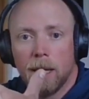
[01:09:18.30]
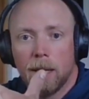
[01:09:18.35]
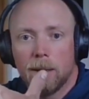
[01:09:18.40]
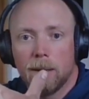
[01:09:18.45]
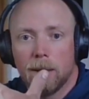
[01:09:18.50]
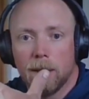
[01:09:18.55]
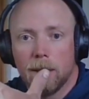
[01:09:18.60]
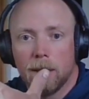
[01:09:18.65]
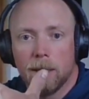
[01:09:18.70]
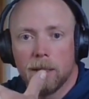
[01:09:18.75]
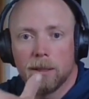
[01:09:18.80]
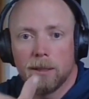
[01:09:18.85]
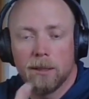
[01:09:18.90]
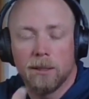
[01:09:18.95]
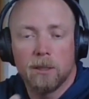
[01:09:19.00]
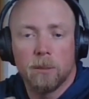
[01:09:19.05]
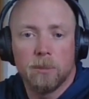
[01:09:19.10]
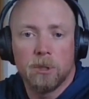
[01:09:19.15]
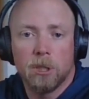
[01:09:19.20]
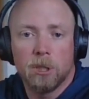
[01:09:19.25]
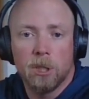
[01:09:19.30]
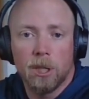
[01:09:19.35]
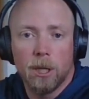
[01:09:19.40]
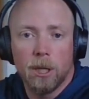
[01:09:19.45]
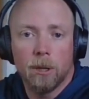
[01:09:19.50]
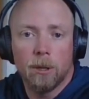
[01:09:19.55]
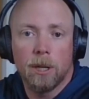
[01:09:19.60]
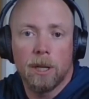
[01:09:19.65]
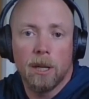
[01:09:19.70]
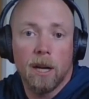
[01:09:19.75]
the systems
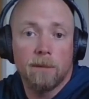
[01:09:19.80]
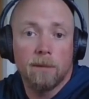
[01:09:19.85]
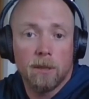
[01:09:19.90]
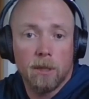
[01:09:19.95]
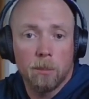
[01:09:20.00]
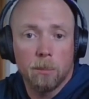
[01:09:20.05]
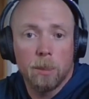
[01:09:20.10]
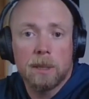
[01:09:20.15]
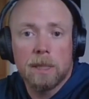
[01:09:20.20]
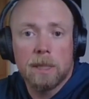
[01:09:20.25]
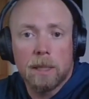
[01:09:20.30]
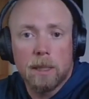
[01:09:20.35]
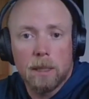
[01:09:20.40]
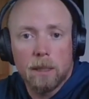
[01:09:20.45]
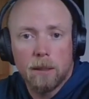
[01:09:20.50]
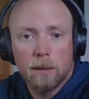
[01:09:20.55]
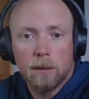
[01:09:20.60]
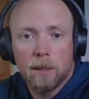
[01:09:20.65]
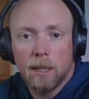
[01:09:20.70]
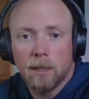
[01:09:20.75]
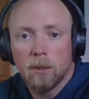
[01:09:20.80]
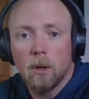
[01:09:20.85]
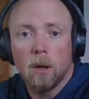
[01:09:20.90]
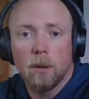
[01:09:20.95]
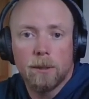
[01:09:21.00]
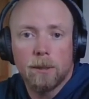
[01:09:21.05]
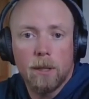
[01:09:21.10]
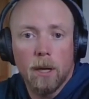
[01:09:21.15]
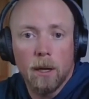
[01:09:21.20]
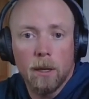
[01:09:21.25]
engineering. I've completed. That's
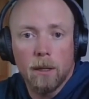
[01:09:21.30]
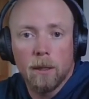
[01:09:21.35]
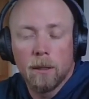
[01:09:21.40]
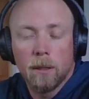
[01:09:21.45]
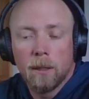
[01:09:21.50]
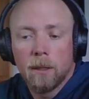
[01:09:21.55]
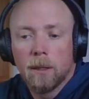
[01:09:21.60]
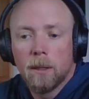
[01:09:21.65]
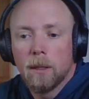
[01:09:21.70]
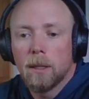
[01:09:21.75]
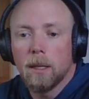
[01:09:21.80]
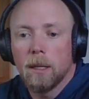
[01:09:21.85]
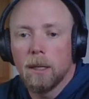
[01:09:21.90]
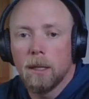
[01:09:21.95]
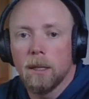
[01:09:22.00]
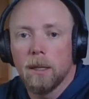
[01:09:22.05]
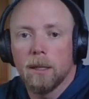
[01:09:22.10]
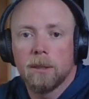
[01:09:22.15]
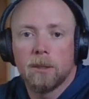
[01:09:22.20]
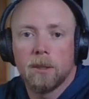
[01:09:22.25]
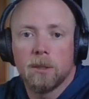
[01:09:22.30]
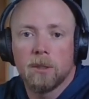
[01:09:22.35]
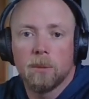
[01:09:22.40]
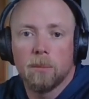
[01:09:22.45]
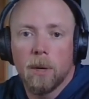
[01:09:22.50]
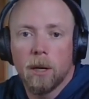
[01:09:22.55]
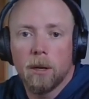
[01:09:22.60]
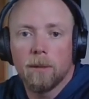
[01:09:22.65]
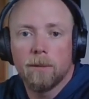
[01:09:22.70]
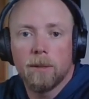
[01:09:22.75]
all done. Uh, it's just a
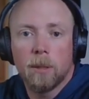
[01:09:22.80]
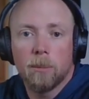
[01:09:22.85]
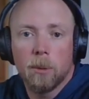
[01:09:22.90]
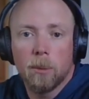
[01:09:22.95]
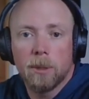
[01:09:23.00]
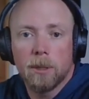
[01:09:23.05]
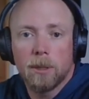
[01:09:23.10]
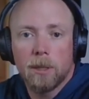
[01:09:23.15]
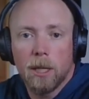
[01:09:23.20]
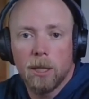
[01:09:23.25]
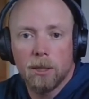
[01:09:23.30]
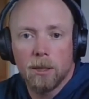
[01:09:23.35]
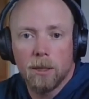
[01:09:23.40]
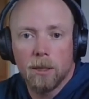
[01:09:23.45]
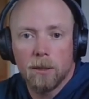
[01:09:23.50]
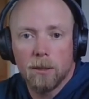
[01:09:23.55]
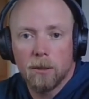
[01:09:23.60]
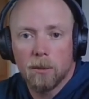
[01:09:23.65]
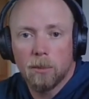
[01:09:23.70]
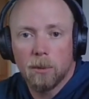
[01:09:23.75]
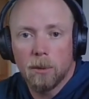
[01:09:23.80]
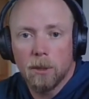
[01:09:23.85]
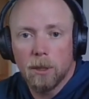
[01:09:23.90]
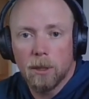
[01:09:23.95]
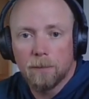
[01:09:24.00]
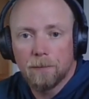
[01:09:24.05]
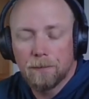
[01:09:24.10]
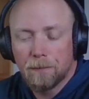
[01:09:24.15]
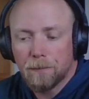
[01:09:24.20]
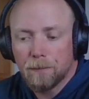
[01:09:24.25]
matter of implementation at this point.
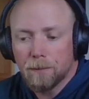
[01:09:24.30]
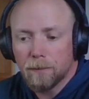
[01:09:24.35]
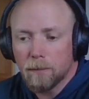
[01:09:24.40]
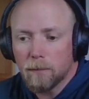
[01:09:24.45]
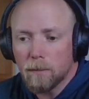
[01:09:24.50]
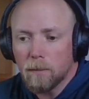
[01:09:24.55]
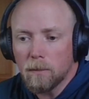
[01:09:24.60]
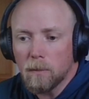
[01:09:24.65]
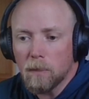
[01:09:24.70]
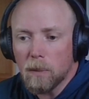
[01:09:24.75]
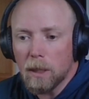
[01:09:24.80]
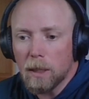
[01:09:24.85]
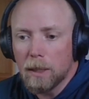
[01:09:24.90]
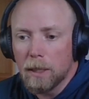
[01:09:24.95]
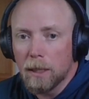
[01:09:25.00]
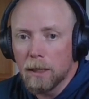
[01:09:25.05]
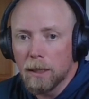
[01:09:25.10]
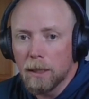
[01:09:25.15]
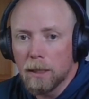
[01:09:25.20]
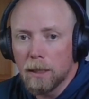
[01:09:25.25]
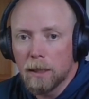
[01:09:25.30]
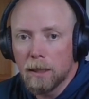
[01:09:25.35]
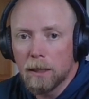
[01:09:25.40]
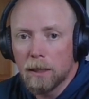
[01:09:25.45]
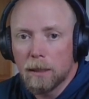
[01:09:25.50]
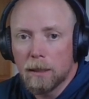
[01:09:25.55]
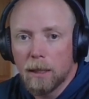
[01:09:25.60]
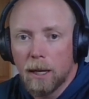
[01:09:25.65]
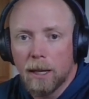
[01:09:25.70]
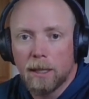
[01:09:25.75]
And uh,
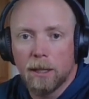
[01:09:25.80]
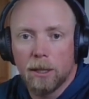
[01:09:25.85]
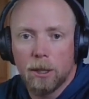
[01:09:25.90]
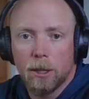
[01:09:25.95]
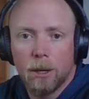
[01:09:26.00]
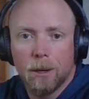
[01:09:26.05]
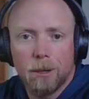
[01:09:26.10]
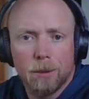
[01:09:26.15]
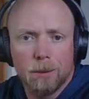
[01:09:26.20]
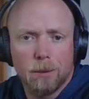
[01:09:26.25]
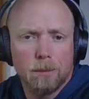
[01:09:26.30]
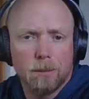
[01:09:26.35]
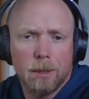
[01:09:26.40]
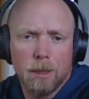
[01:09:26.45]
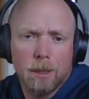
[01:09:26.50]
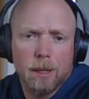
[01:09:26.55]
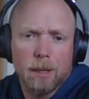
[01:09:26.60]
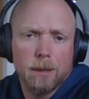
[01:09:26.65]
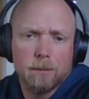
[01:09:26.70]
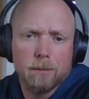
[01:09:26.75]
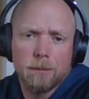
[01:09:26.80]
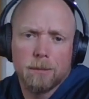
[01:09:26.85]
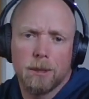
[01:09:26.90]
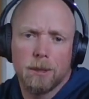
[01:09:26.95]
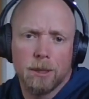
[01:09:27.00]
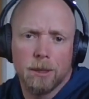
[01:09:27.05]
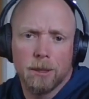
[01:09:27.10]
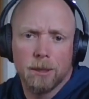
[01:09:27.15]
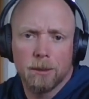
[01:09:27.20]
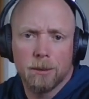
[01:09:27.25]
I can code, but I'm, uh,
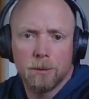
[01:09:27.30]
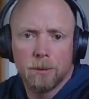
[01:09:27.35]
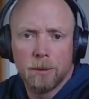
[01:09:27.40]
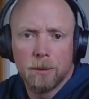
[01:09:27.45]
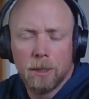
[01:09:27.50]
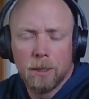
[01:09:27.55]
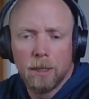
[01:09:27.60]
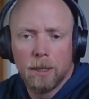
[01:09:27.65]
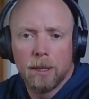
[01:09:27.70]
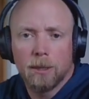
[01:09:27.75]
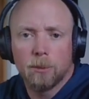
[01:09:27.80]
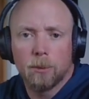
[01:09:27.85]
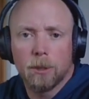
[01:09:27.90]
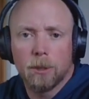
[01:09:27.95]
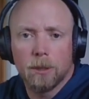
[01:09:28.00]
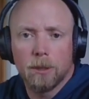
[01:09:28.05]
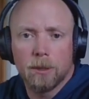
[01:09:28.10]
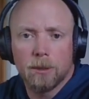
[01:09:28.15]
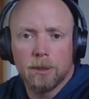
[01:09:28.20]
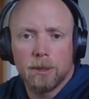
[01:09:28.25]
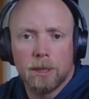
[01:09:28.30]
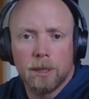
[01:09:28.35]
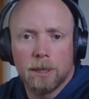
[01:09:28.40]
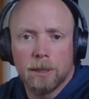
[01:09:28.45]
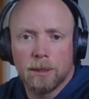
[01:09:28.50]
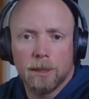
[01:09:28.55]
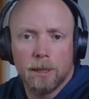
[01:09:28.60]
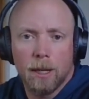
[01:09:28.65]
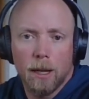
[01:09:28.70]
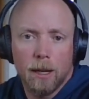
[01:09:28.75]
you know, it's one of those
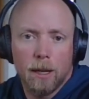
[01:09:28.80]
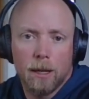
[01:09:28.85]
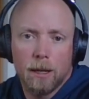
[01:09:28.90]
things that I,